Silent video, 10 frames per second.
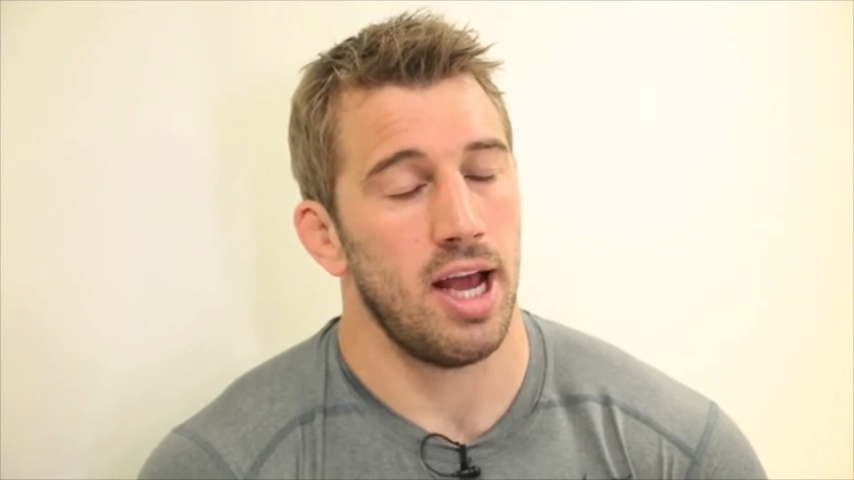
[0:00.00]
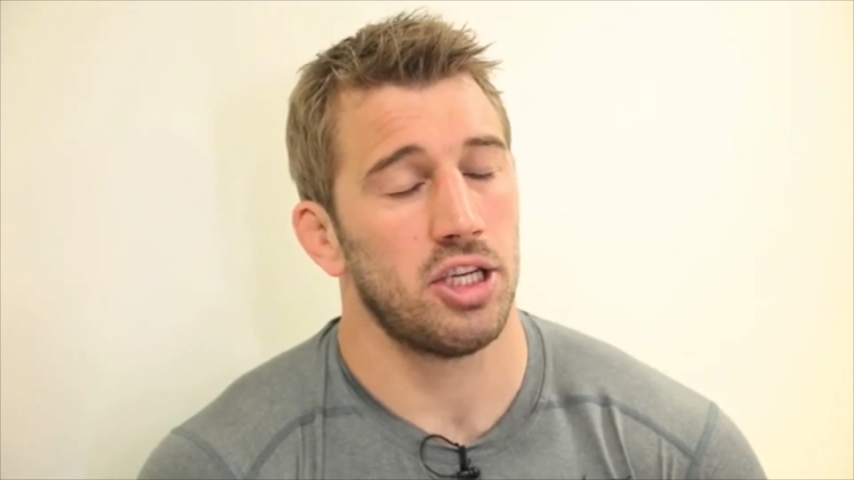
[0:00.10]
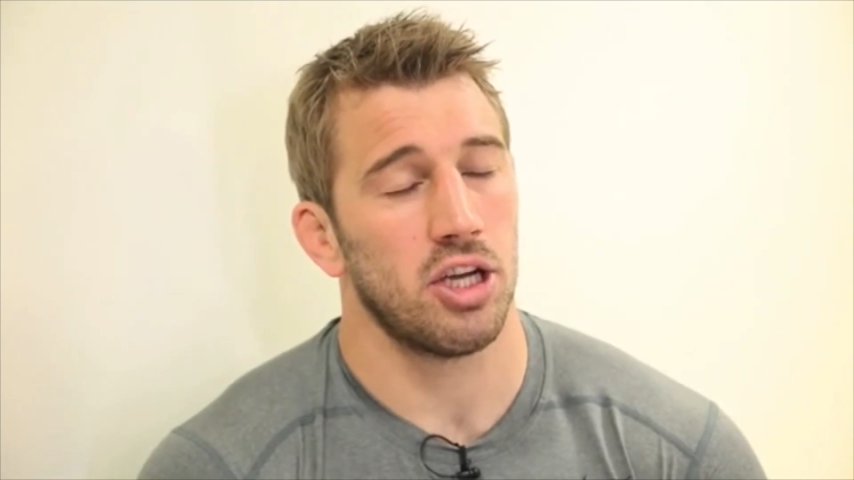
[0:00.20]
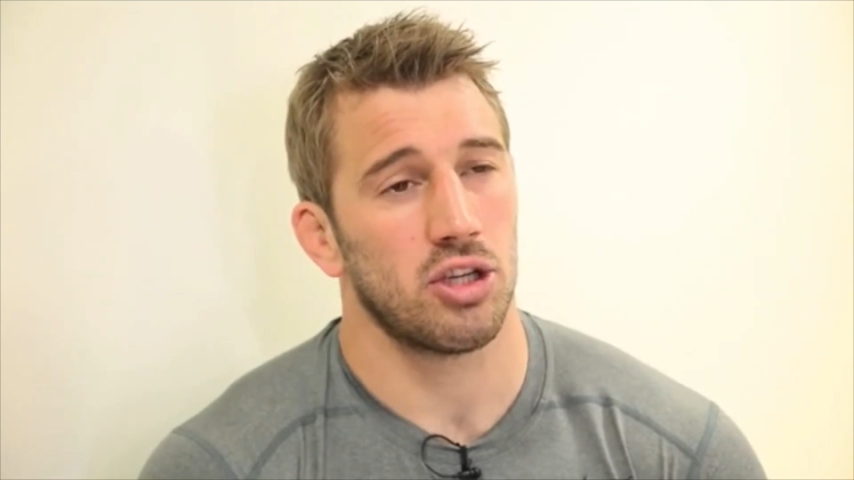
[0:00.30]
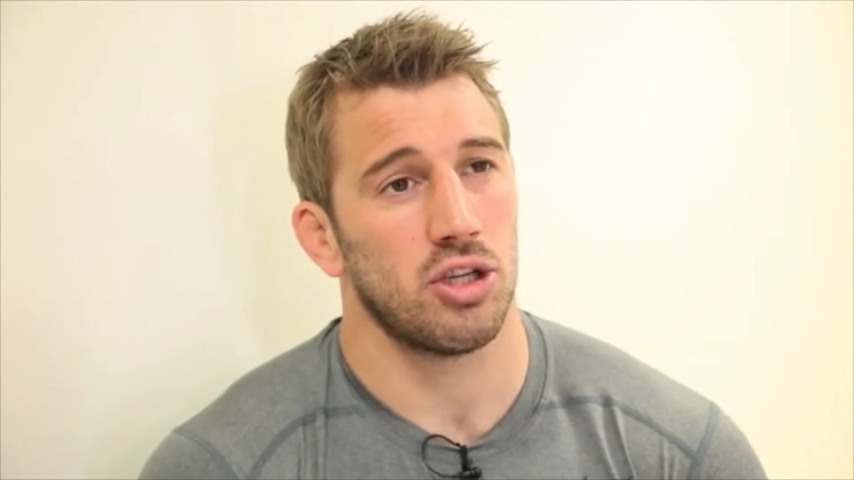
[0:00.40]

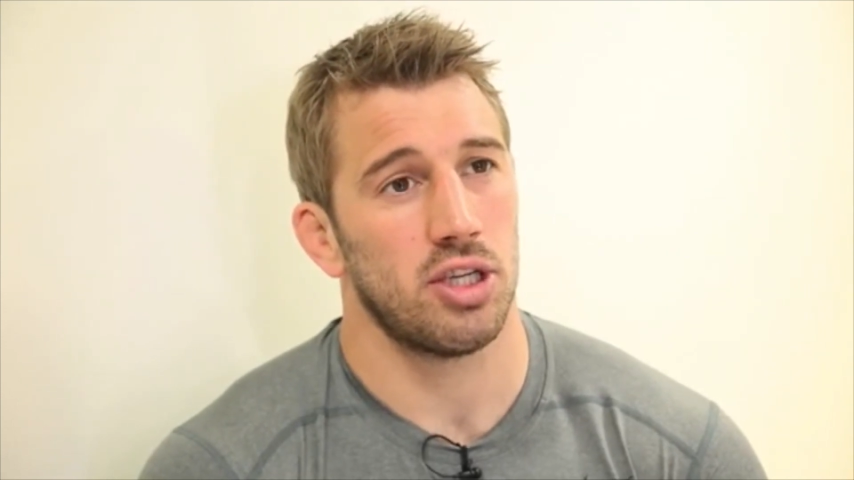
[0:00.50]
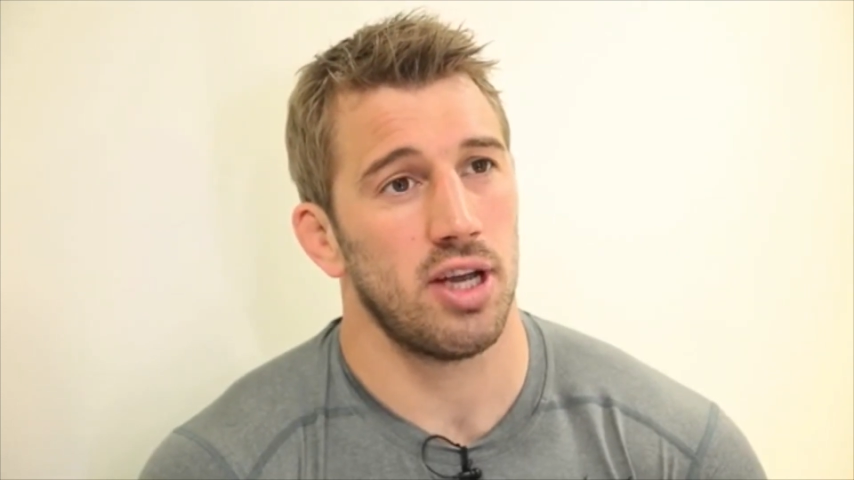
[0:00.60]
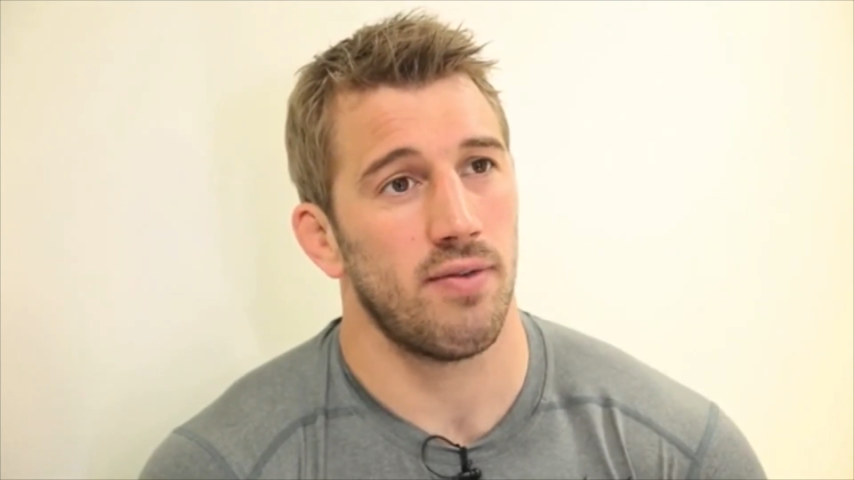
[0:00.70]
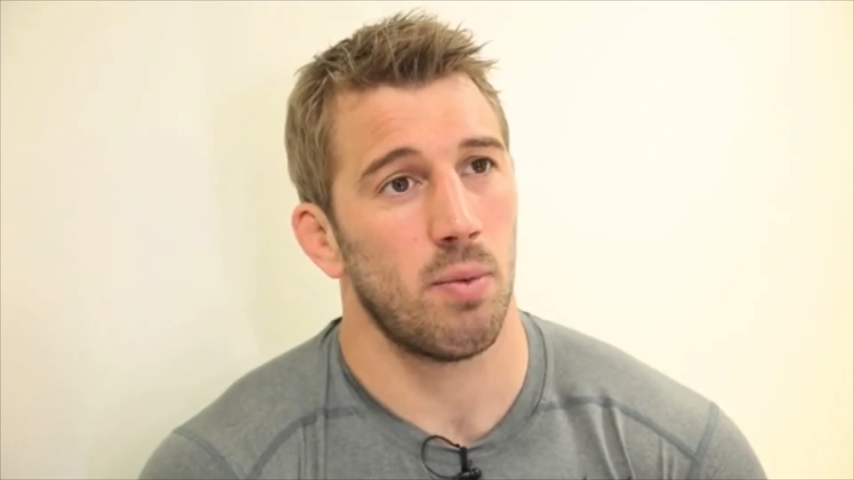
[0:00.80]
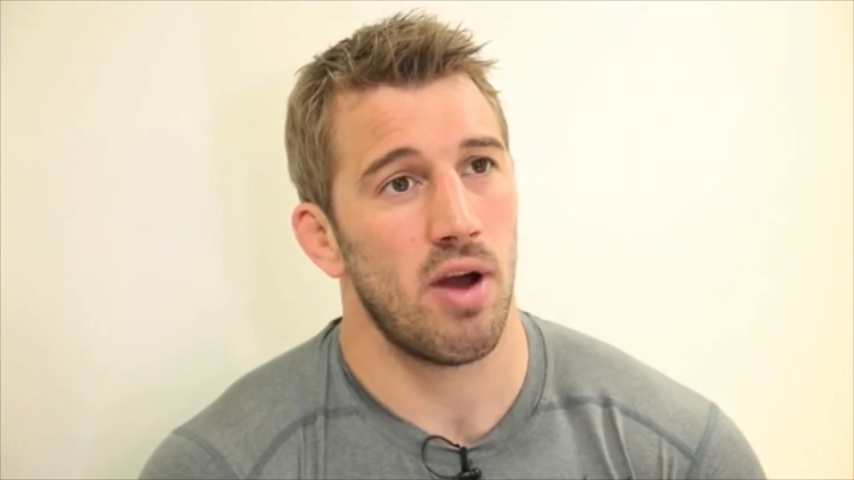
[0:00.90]
shards and
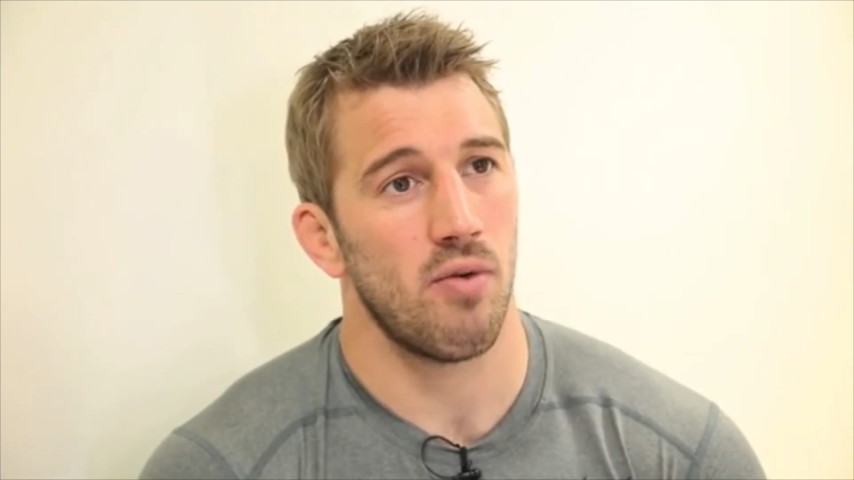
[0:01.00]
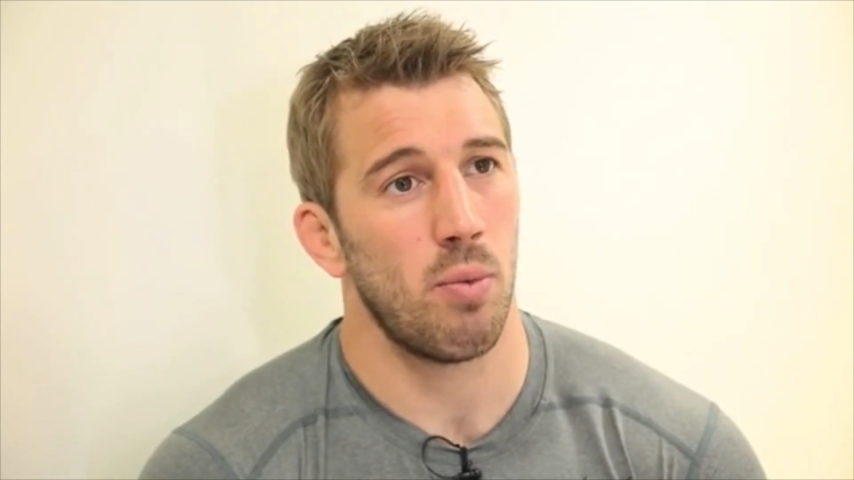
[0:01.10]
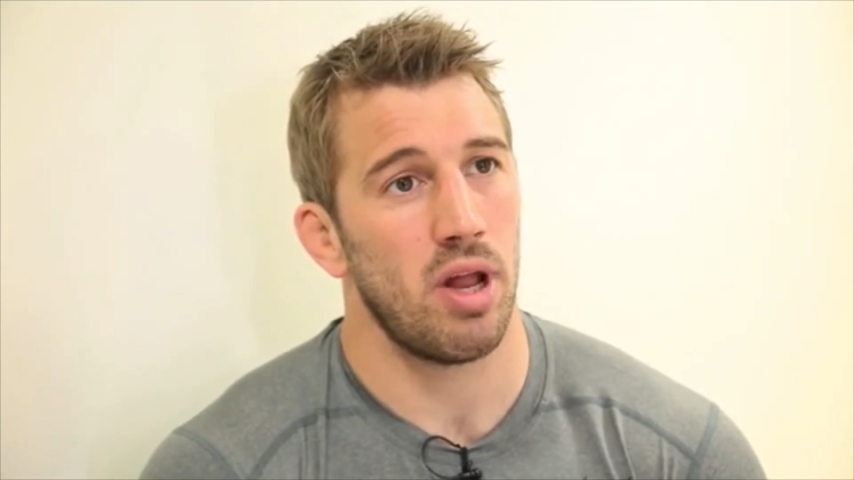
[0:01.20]
silverware and